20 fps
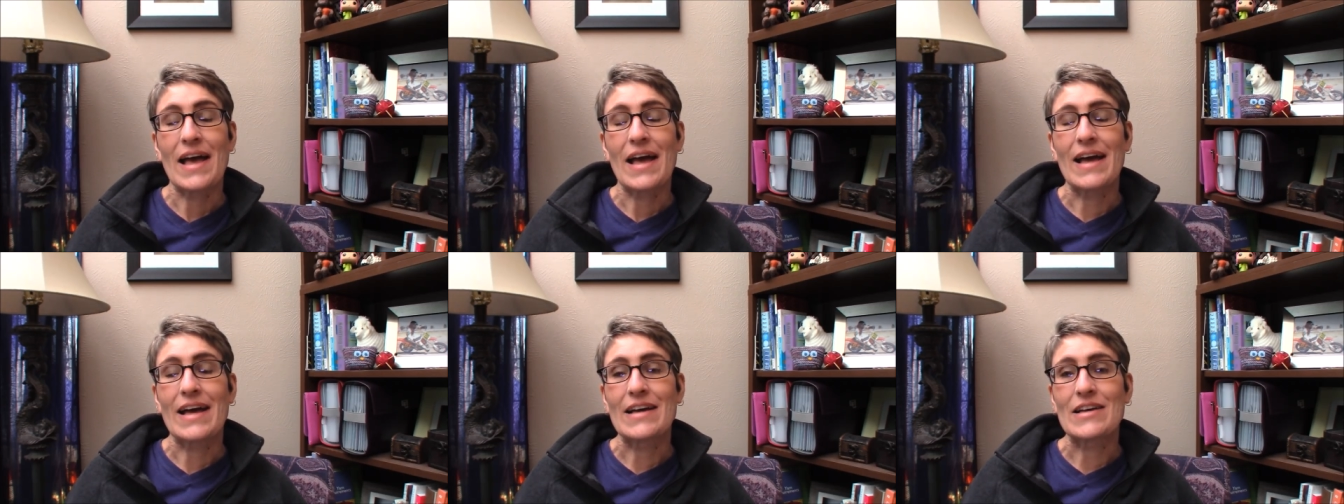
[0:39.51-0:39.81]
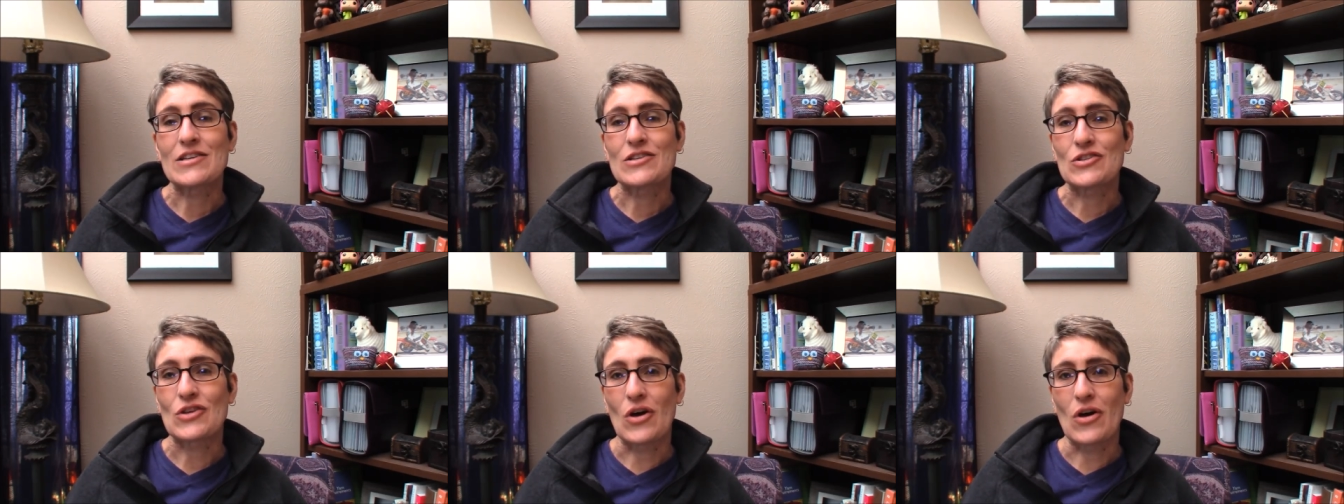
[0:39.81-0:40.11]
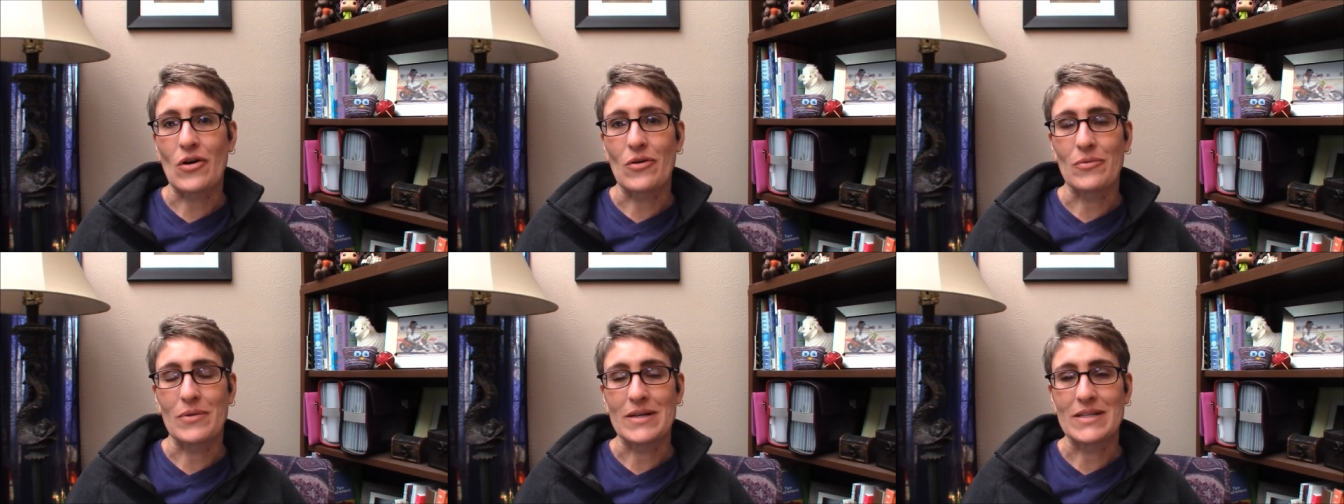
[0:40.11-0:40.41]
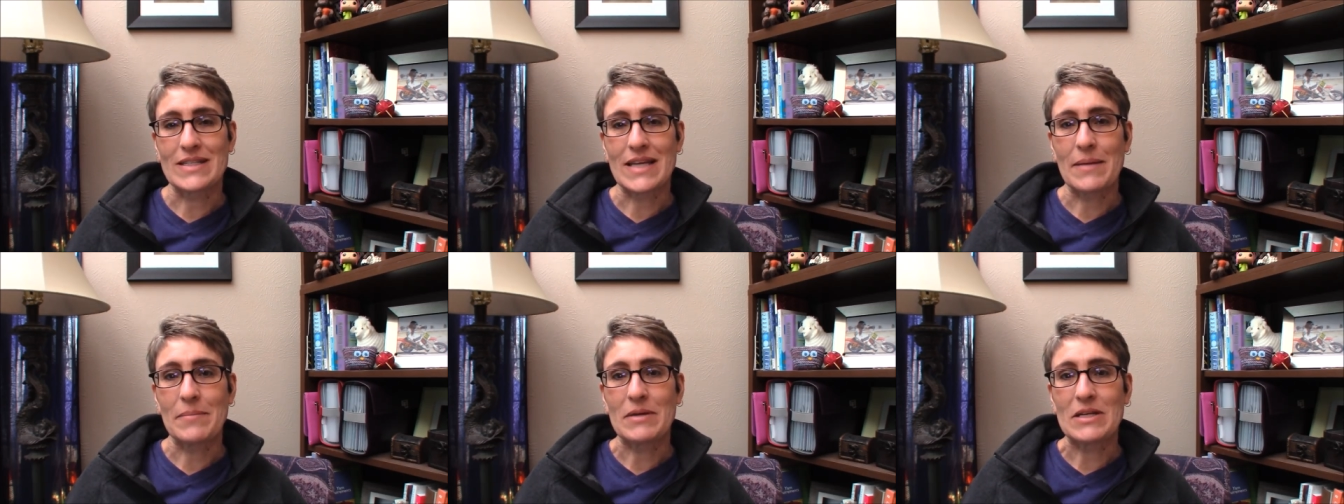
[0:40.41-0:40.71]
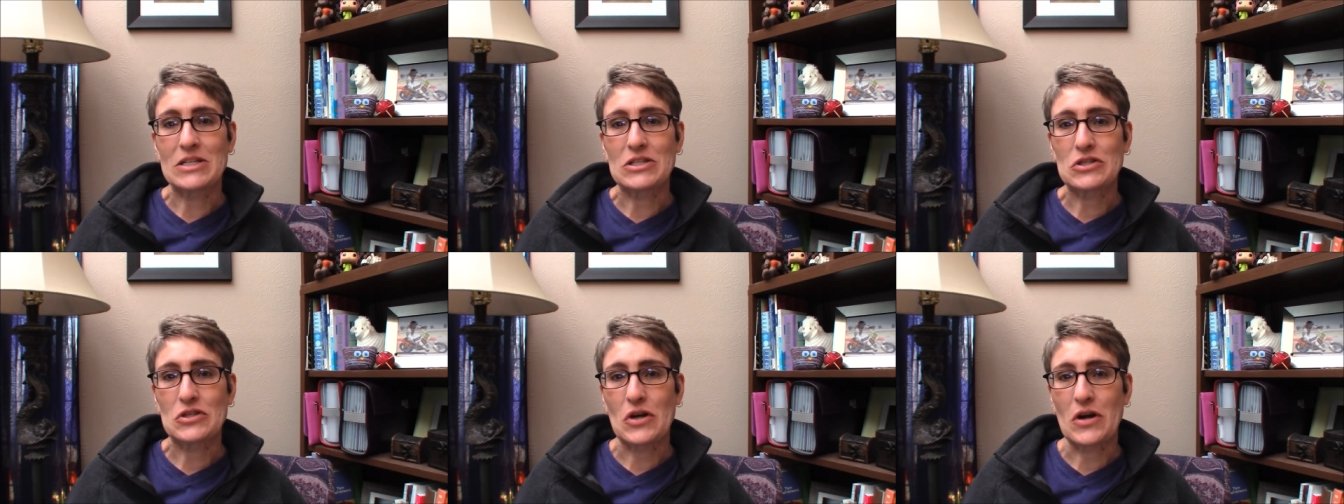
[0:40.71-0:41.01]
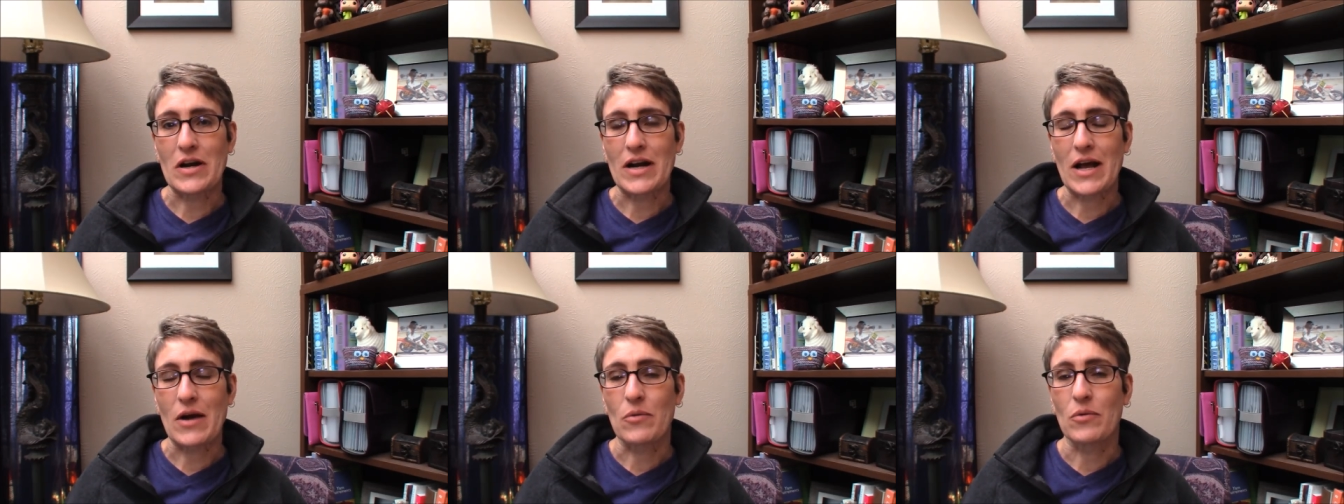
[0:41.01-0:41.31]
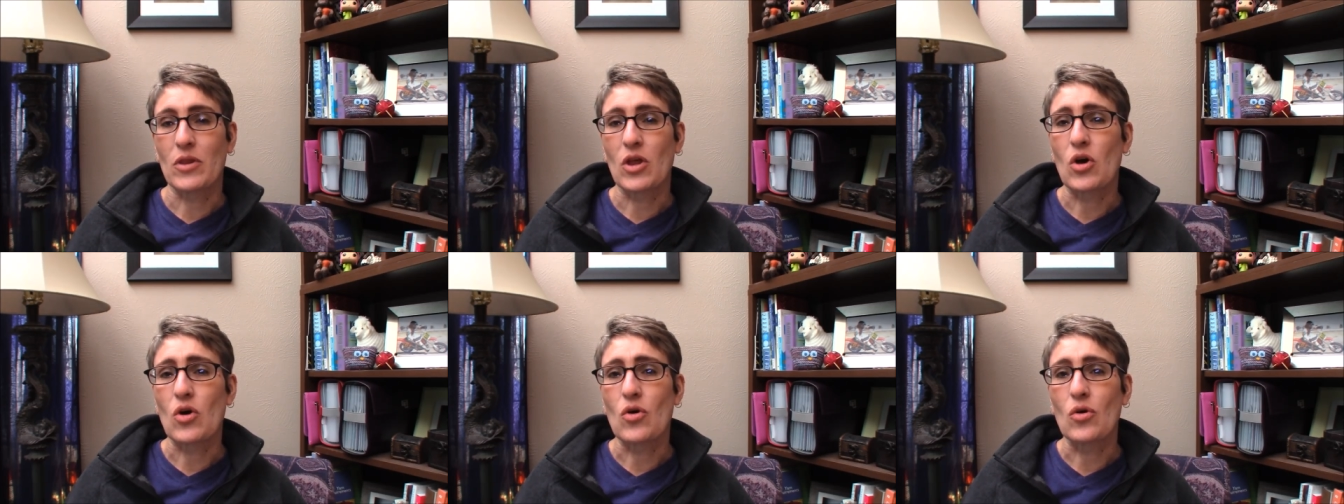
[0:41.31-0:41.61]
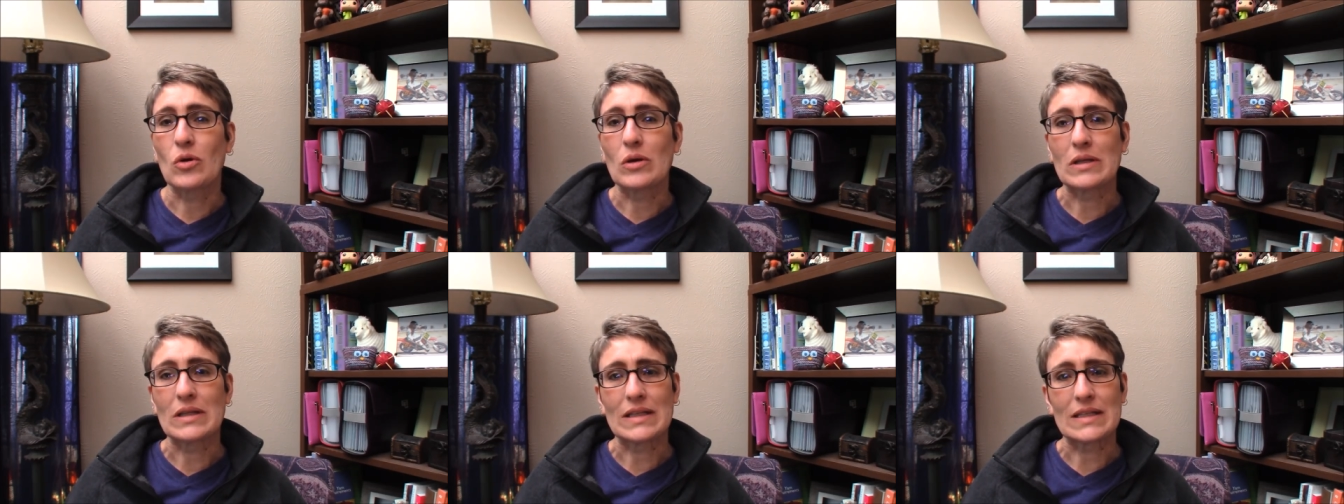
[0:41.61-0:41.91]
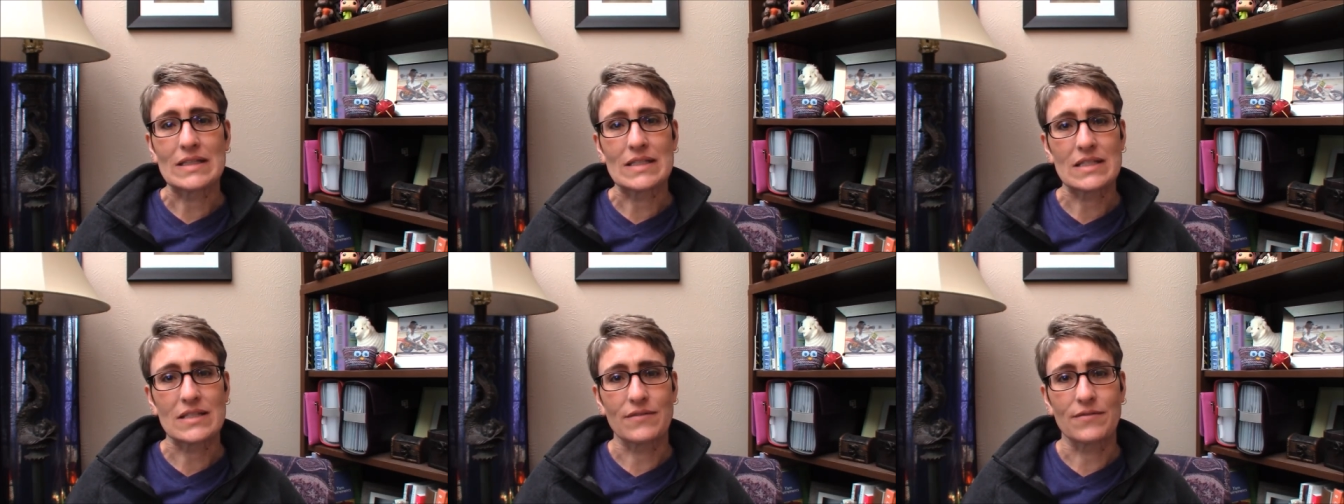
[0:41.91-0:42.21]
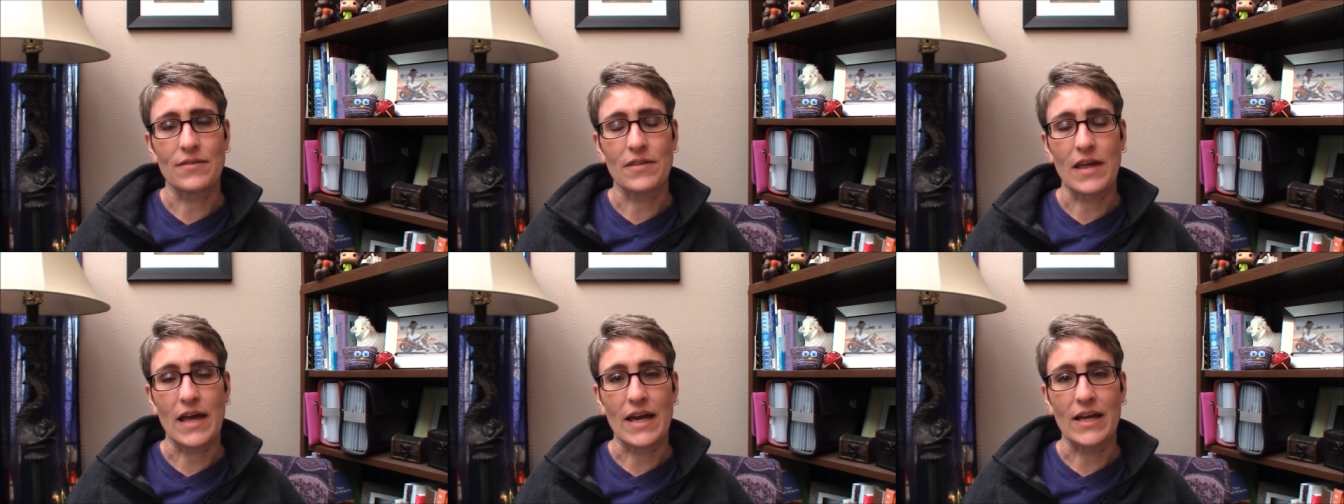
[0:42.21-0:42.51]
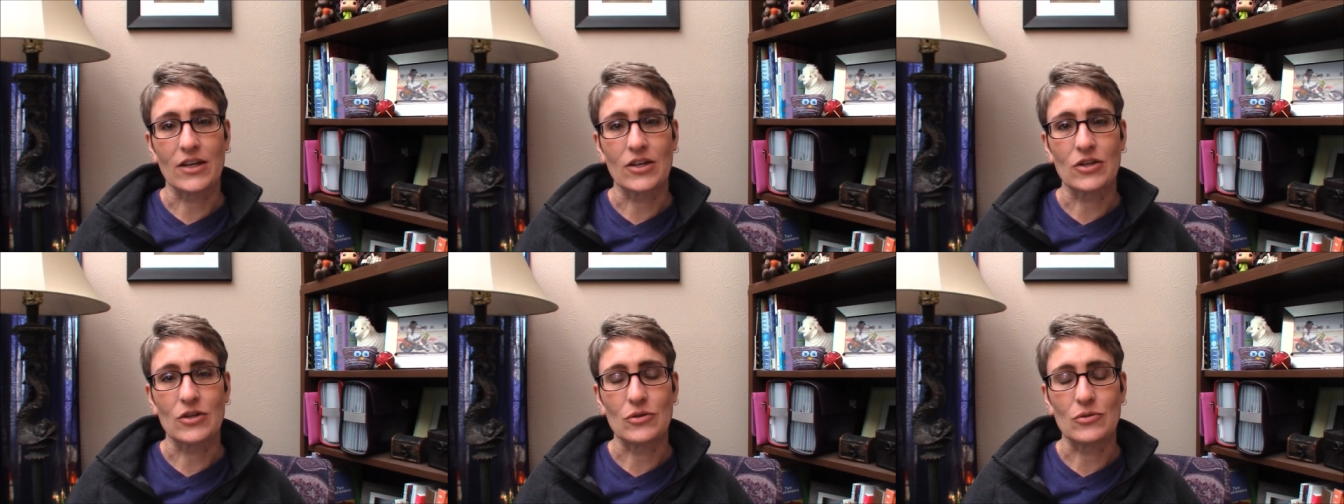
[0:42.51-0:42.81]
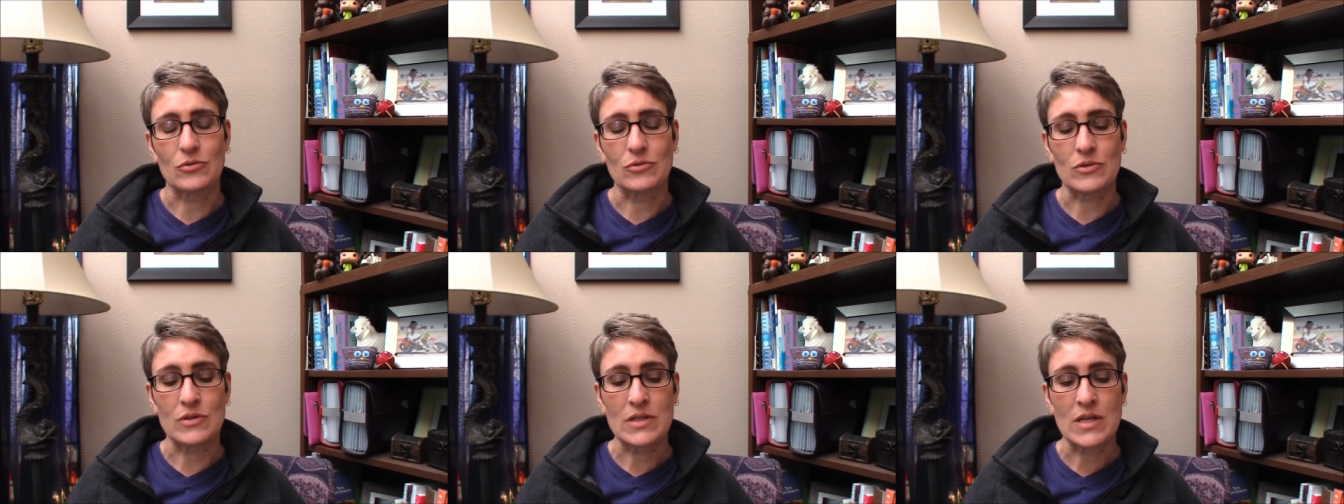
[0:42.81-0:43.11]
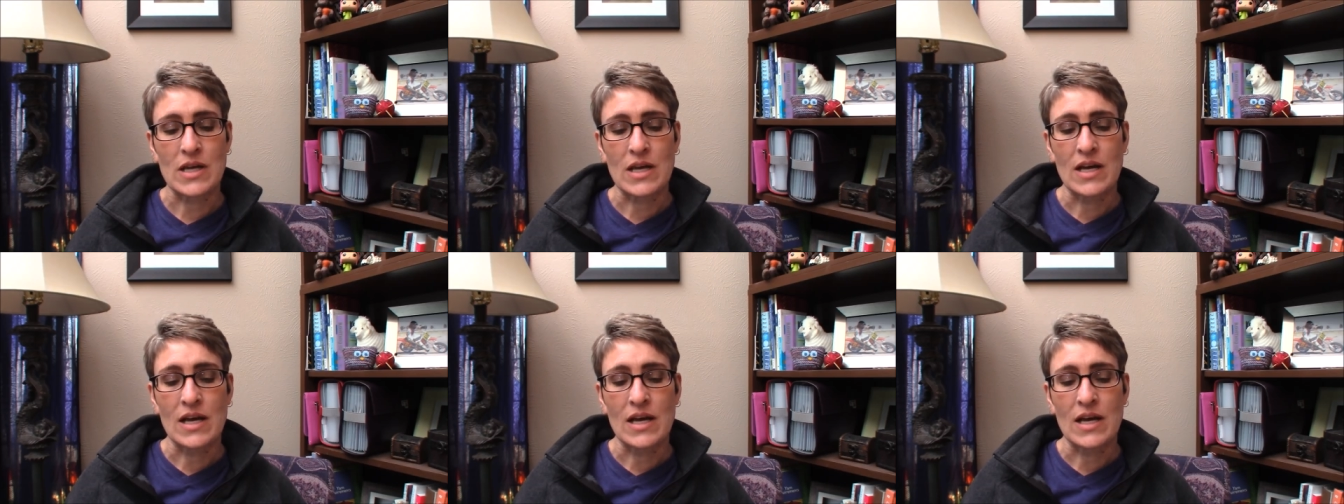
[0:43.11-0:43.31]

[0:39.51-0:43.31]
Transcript: As always, I'm going to start out with a whole list of thank yous.